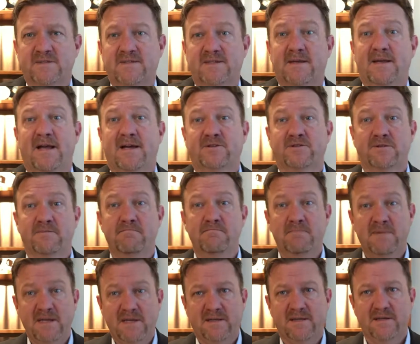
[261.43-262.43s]
that actually
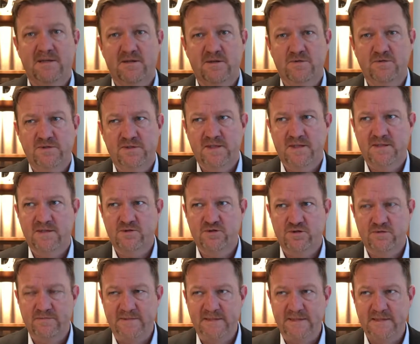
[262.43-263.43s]
make the acoustic
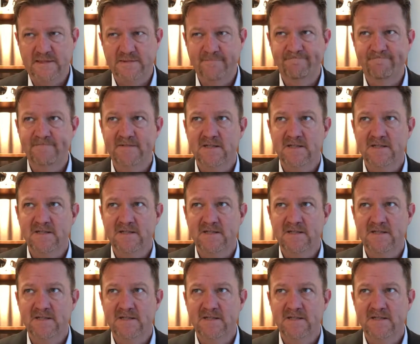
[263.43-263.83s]
instruments.